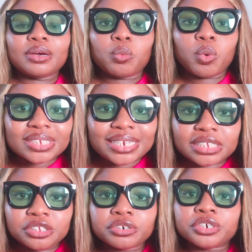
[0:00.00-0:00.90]
worst case
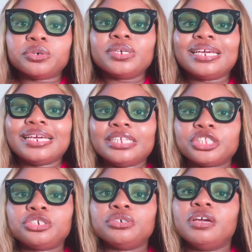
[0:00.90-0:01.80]
scenario is
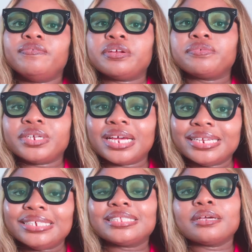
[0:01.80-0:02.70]
still a very
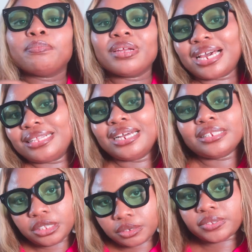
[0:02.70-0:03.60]
realistic plan at
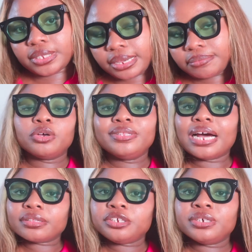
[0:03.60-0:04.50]
the end of the day. So
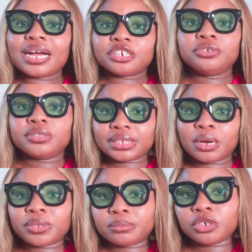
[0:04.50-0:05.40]
now that you actually
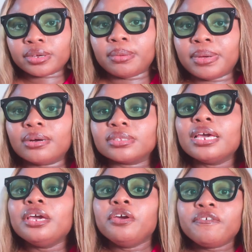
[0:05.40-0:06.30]
understand what I'm talking about,
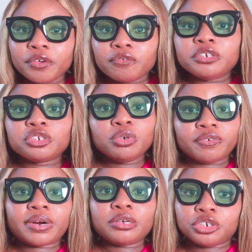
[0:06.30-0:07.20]
feel free to move
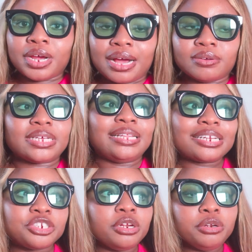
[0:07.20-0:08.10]
around your house and
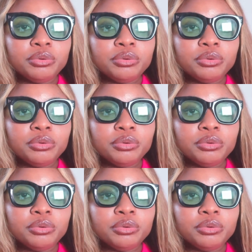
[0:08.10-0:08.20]
actually